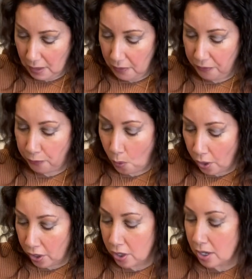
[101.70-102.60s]

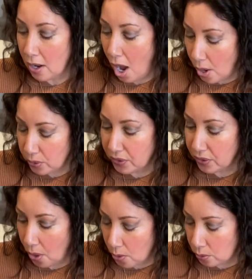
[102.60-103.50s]
for
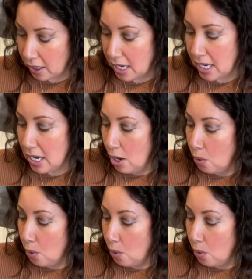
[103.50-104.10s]
hosts only.